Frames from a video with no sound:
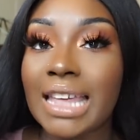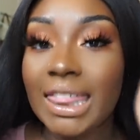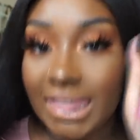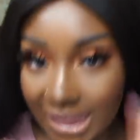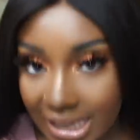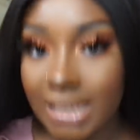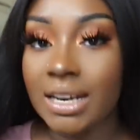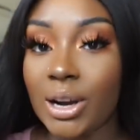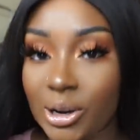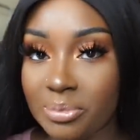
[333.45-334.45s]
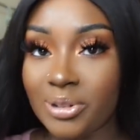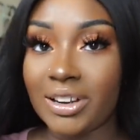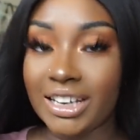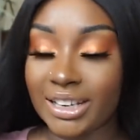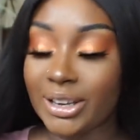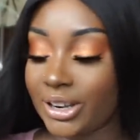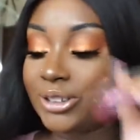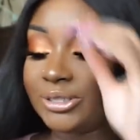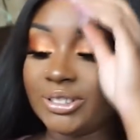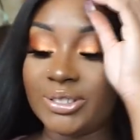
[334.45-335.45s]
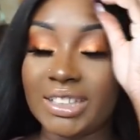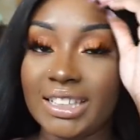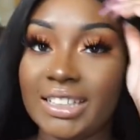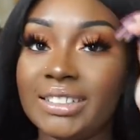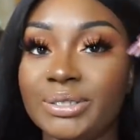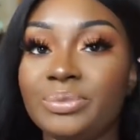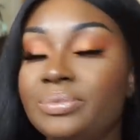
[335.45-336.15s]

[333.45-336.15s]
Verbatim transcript: then I'll be ready to go, okay?